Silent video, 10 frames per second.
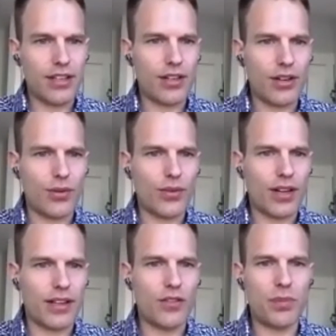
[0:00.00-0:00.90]

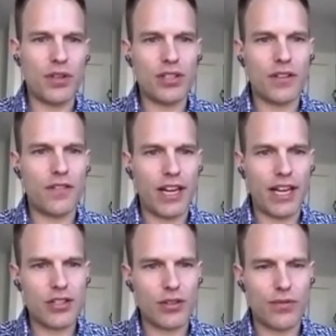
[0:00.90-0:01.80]
You've built a
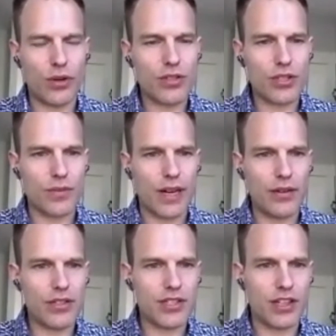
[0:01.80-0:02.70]
financial fortress
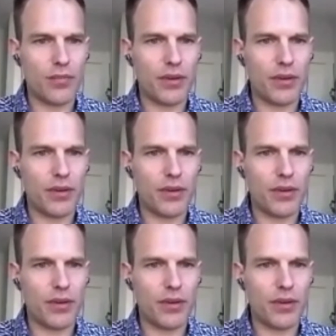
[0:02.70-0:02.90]
around yourself,